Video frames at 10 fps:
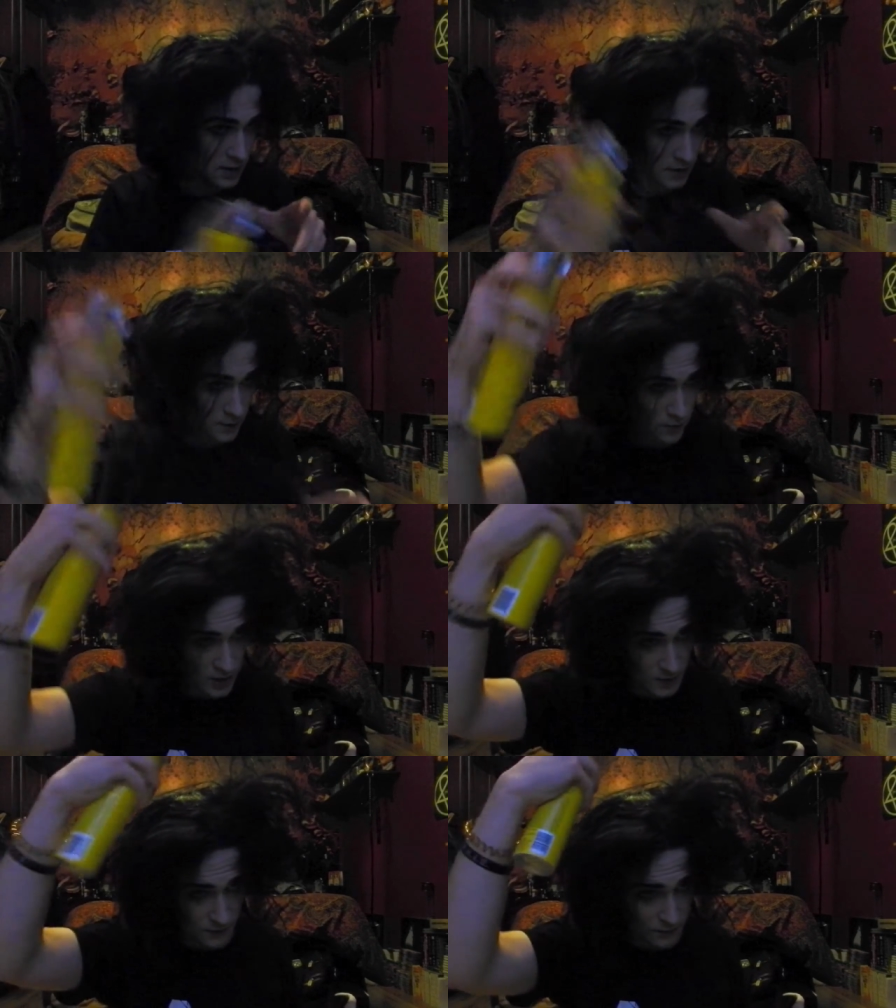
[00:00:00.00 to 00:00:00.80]
me spray
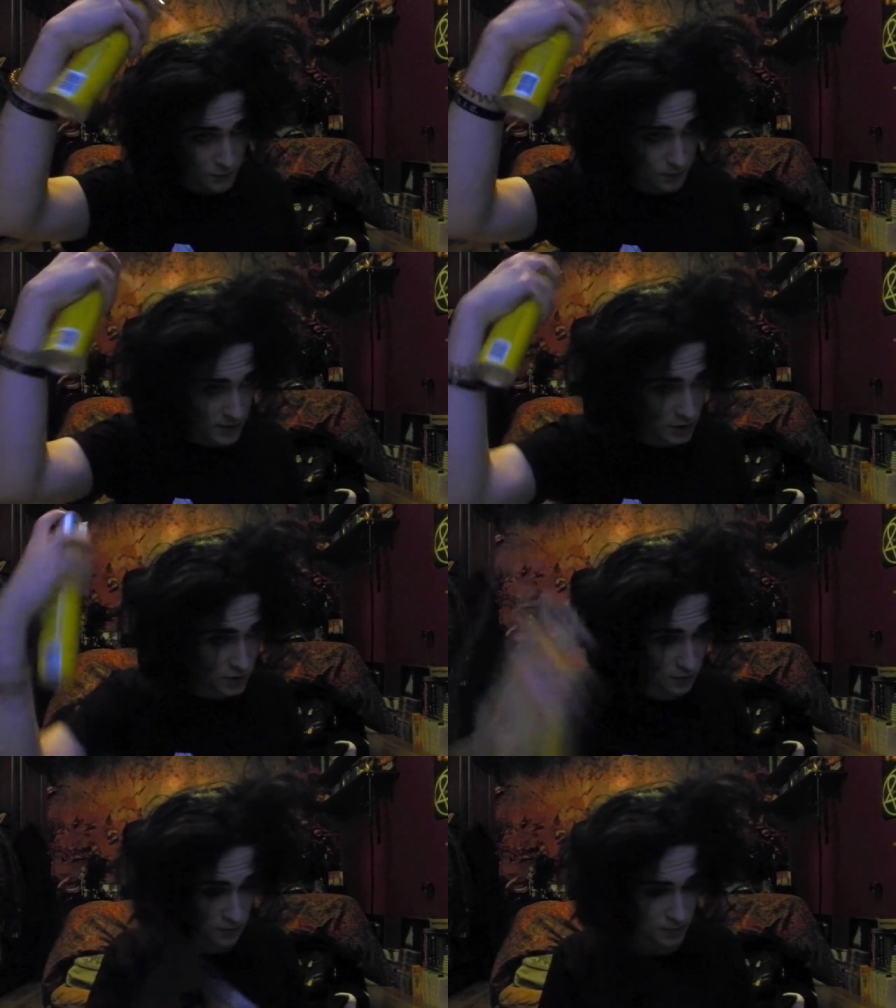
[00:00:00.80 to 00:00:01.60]
this before, make
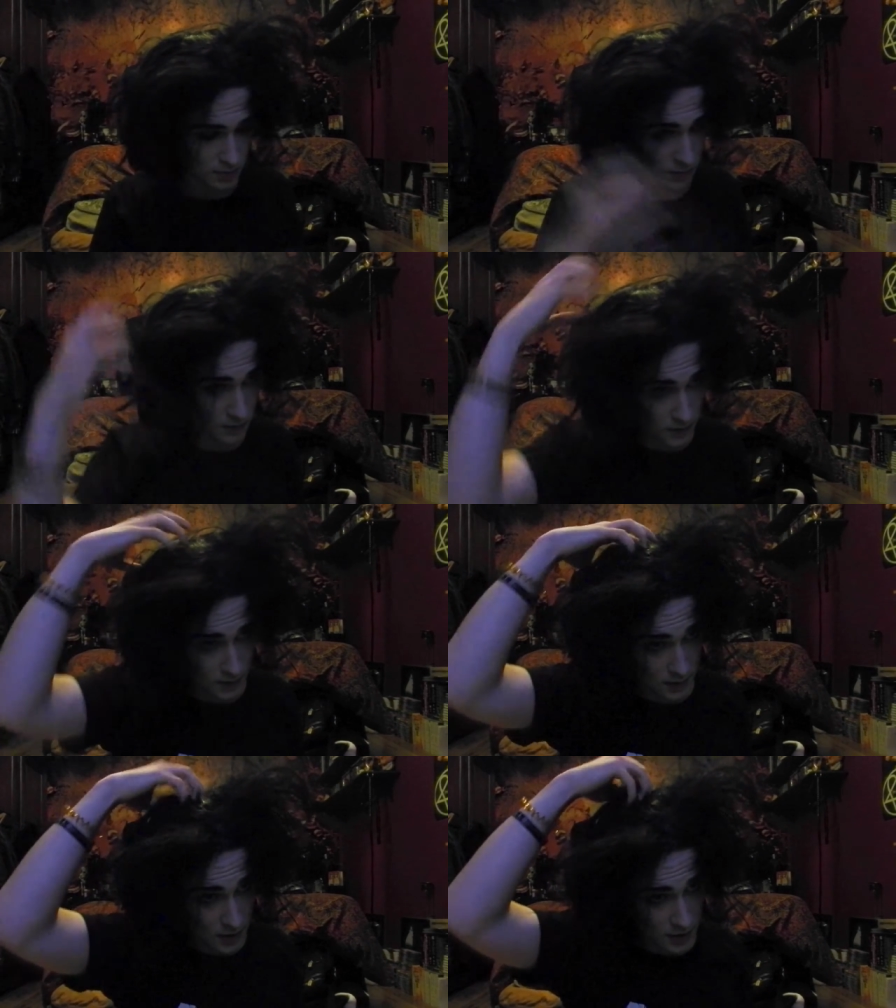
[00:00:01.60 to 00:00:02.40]
sure
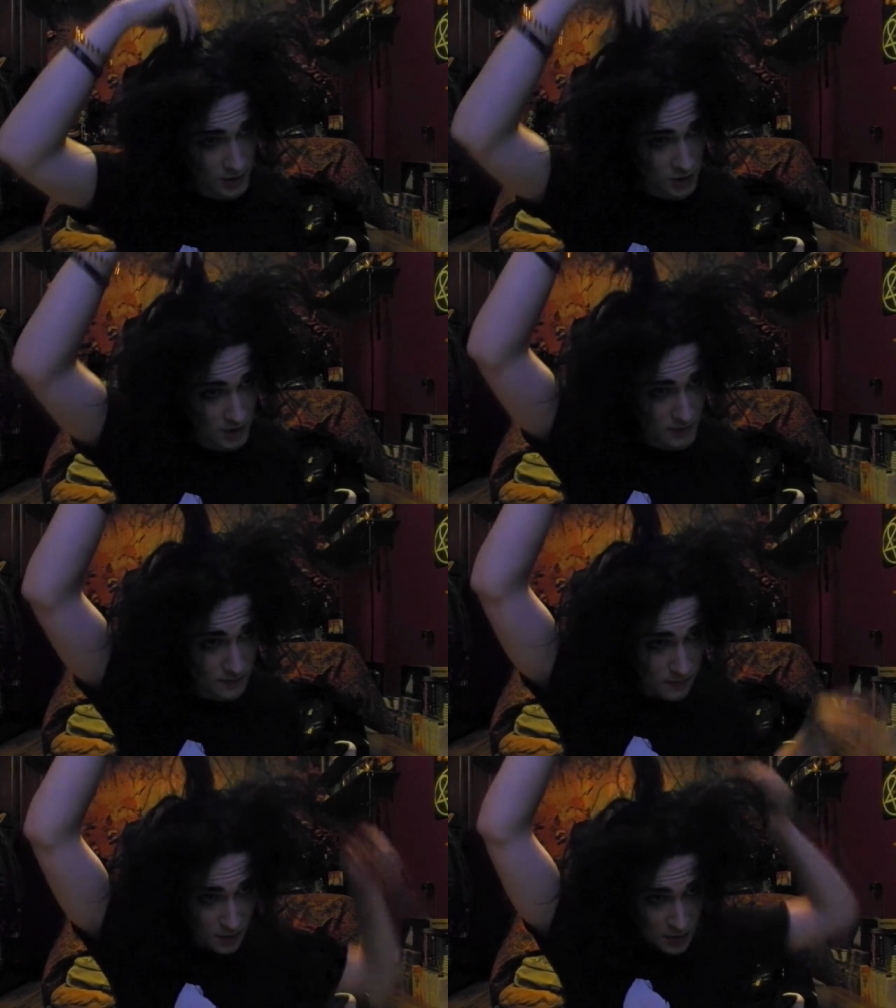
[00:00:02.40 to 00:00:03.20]
that you actually
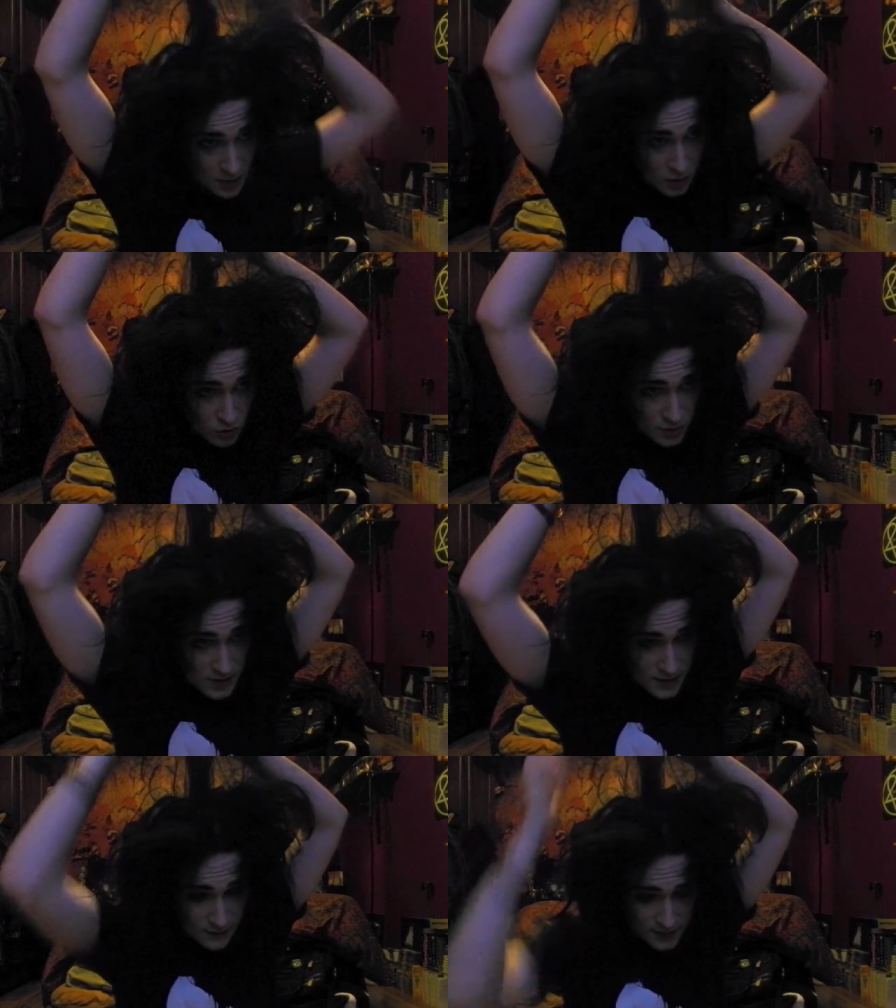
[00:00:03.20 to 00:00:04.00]
try not to
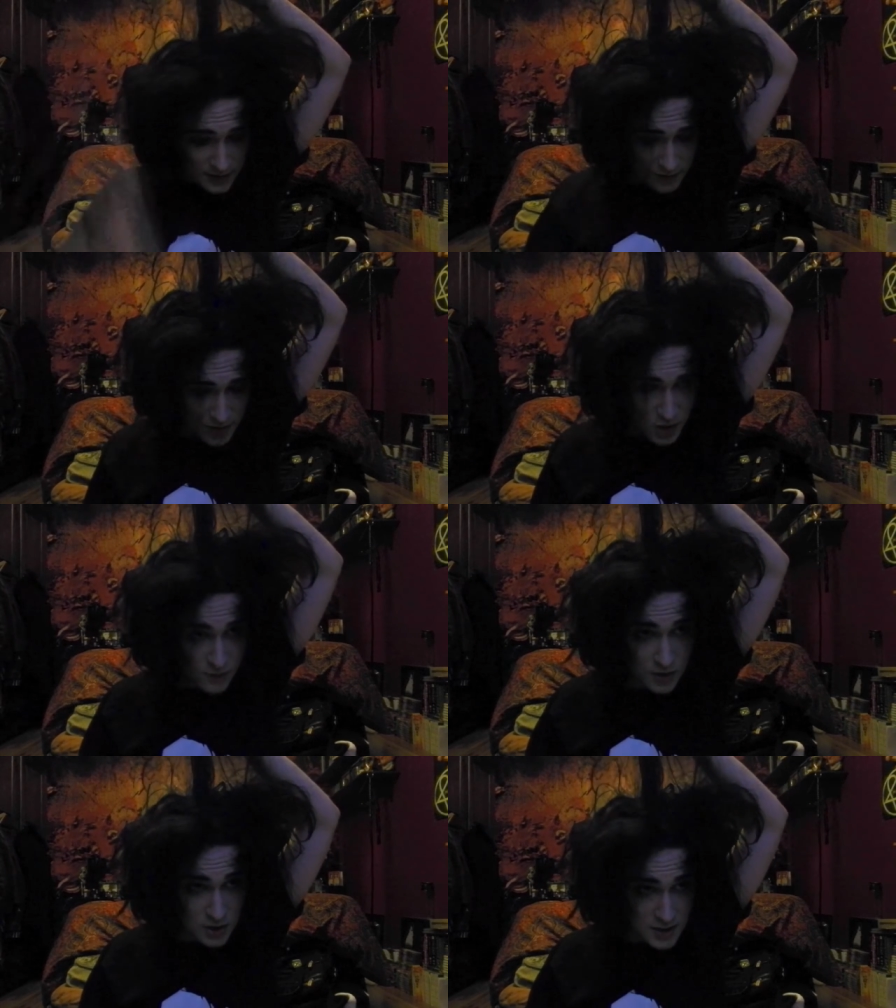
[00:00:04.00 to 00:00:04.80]
leave it lingering too
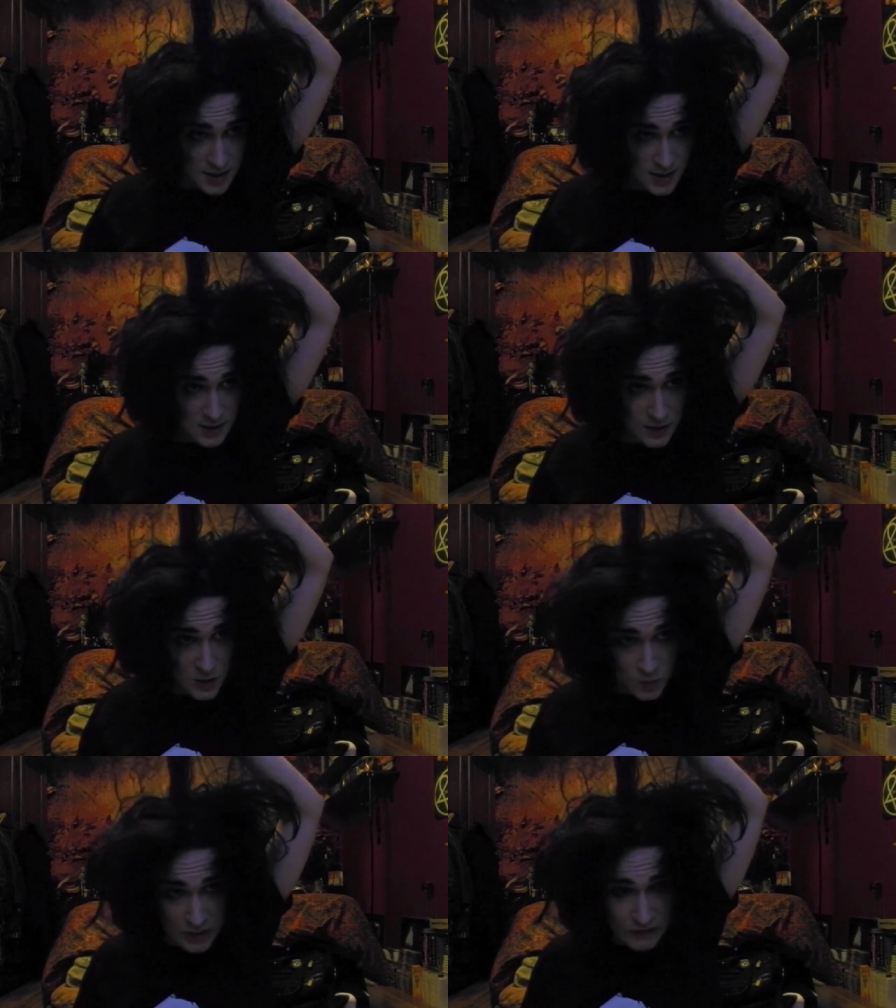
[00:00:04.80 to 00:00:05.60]
much, because this is
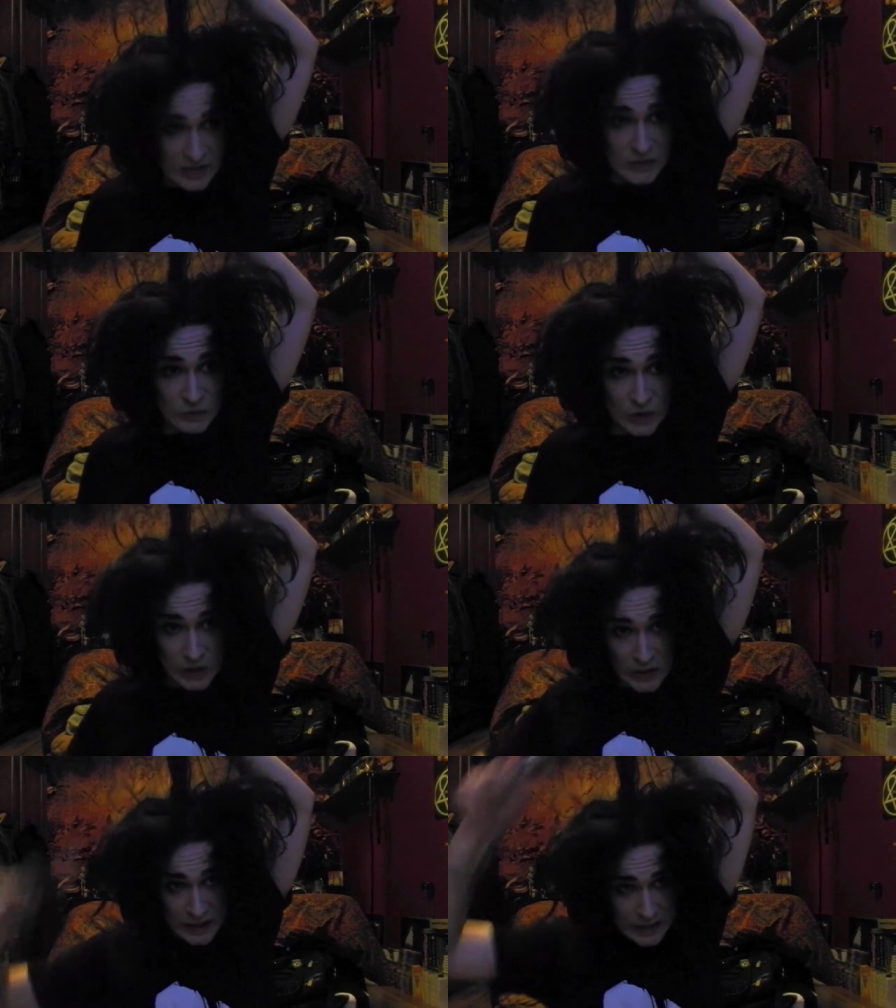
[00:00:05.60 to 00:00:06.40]
just what I've done
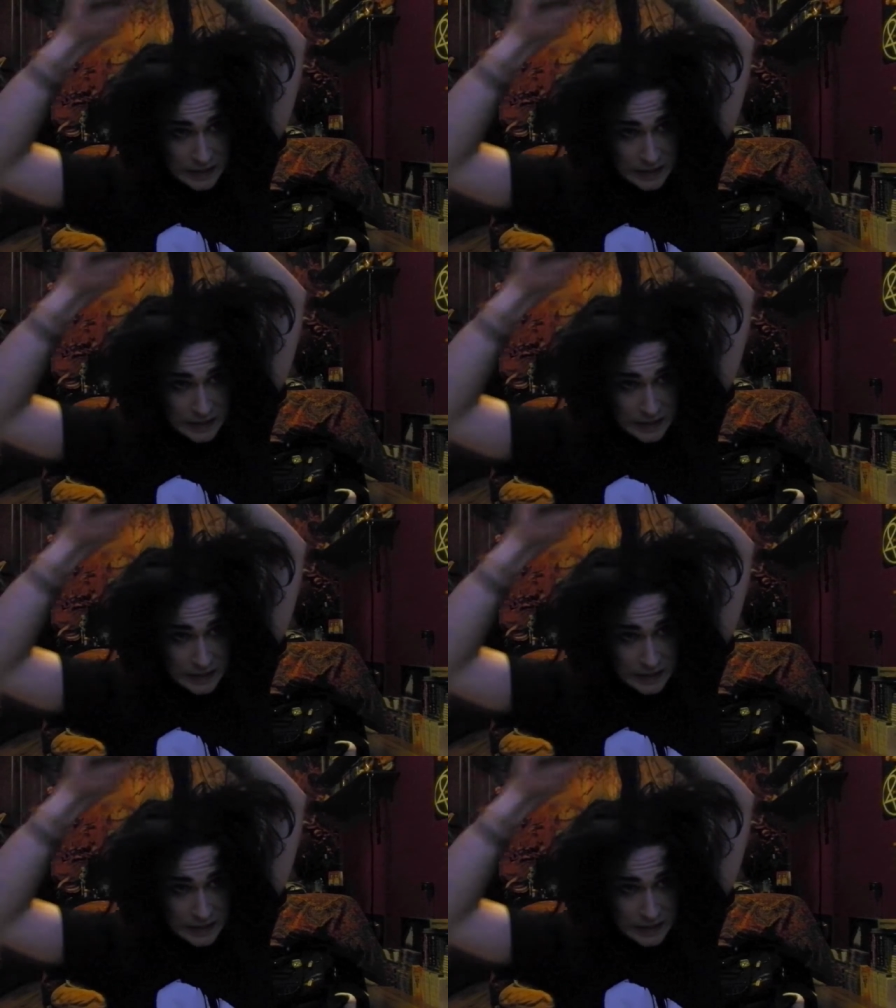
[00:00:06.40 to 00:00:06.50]
wrong.